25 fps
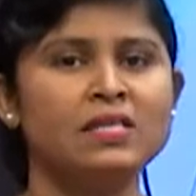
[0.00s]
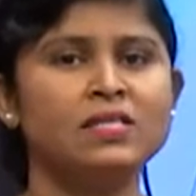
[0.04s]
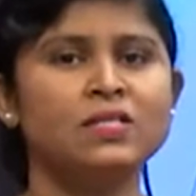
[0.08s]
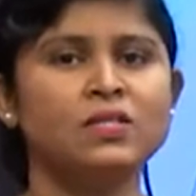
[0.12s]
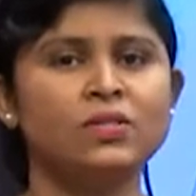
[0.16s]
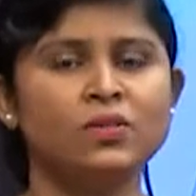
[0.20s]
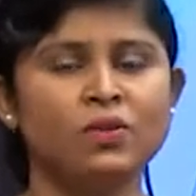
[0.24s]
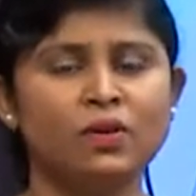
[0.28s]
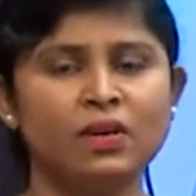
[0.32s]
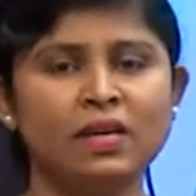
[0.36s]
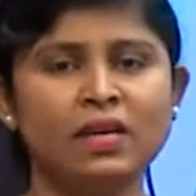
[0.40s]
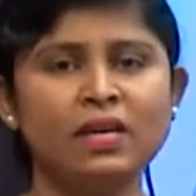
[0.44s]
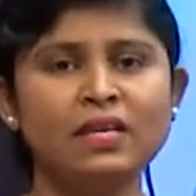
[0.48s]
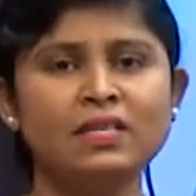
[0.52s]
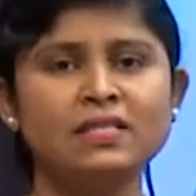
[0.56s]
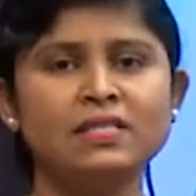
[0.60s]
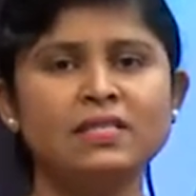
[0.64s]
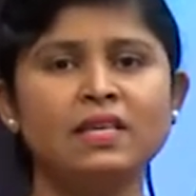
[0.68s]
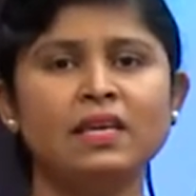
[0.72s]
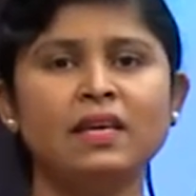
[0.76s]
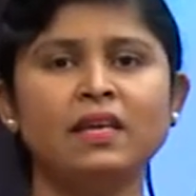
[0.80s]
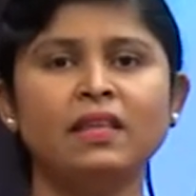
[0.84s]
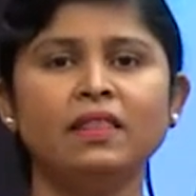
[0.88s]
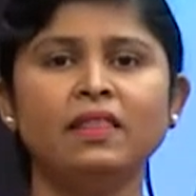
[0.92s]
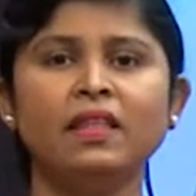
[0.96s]
solids,
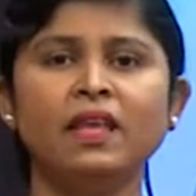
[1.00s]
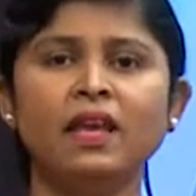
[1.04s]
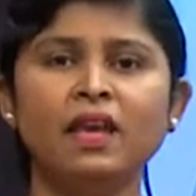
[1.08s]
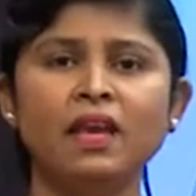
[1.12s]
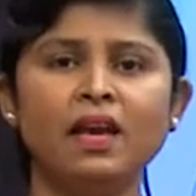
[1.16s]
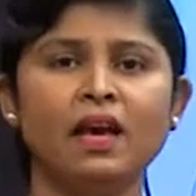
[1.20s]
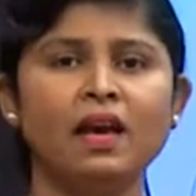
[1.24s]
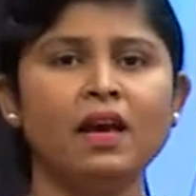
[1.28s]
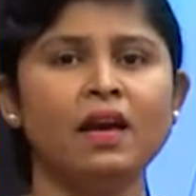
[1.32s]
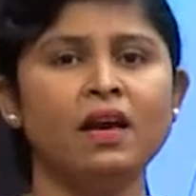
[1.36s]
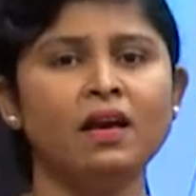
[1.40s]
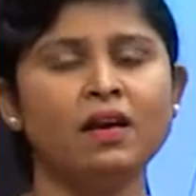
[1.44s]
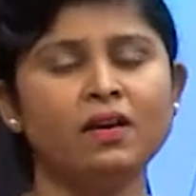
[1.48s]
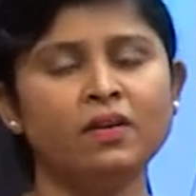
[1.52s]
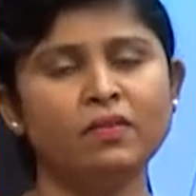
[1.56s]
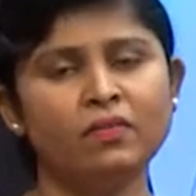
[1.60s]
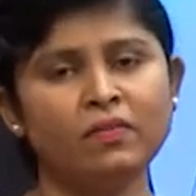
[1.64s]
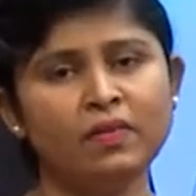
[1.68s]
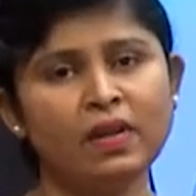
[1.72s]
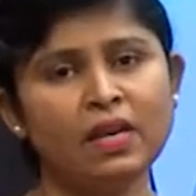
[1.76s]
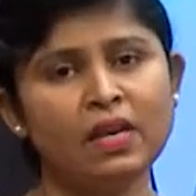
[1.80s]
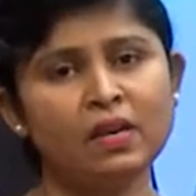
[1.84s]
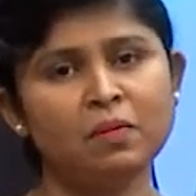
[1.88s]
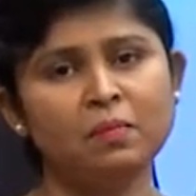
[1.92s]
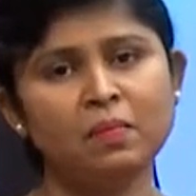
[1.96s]
they are
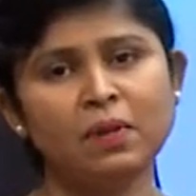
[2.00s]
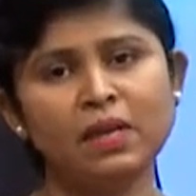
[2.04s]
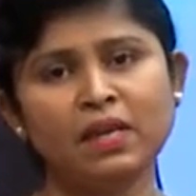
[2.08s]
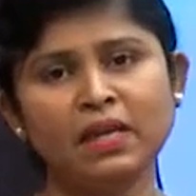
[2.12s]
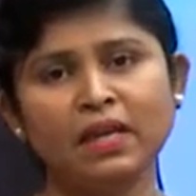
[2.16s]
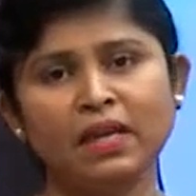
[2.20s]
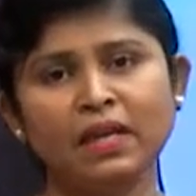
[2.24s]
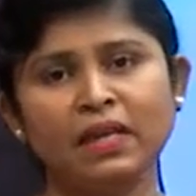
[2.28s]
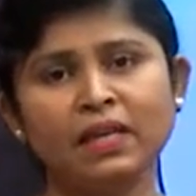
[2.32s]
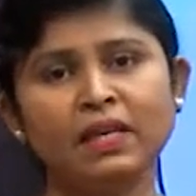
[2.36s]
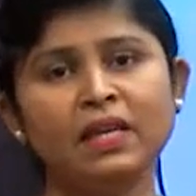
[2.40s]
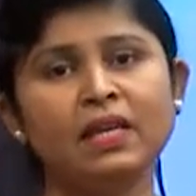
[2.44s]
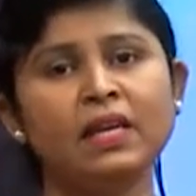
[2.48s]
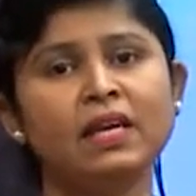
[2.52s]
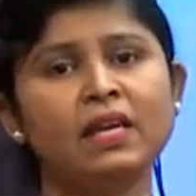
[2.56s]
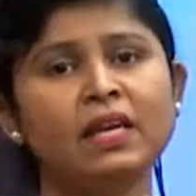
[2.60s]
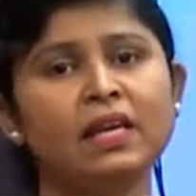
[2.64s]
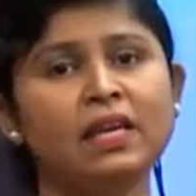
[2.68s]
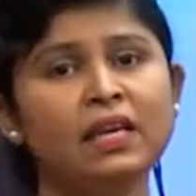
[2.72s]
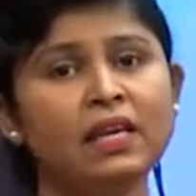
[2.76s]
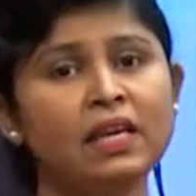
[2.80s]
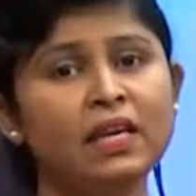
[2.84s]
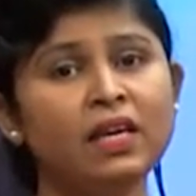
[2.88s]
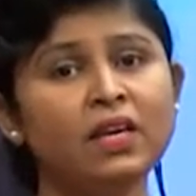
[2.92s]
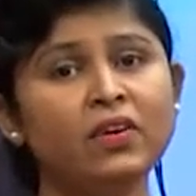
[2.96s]
available in
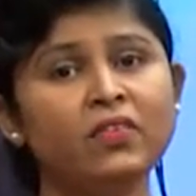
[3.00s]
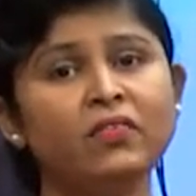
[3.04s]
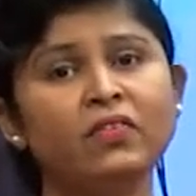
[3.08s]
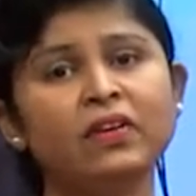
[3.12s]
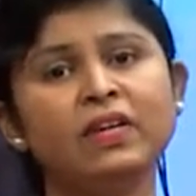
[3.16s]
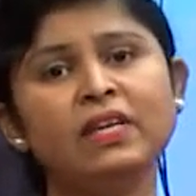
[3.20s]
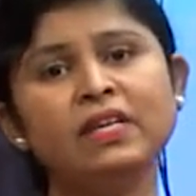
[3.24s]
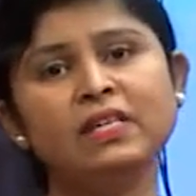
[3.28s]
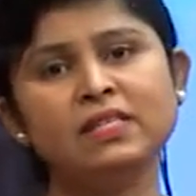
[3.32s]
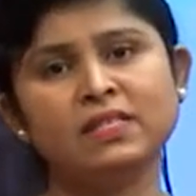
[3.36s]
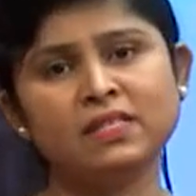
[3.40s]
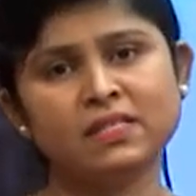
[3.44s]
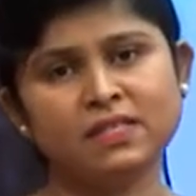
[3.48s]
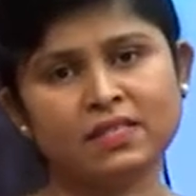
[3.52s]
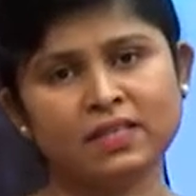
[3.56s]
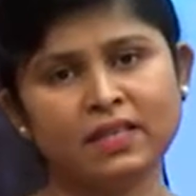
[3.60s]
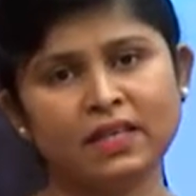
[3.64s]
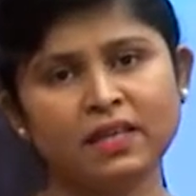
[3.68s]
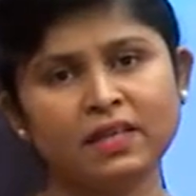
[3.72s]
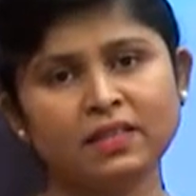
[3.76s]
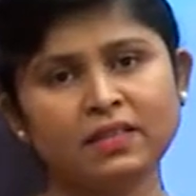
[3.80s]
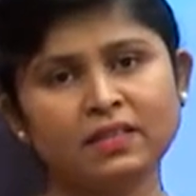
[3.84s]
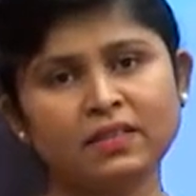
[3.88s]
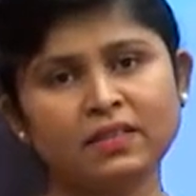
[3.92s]
liquid state.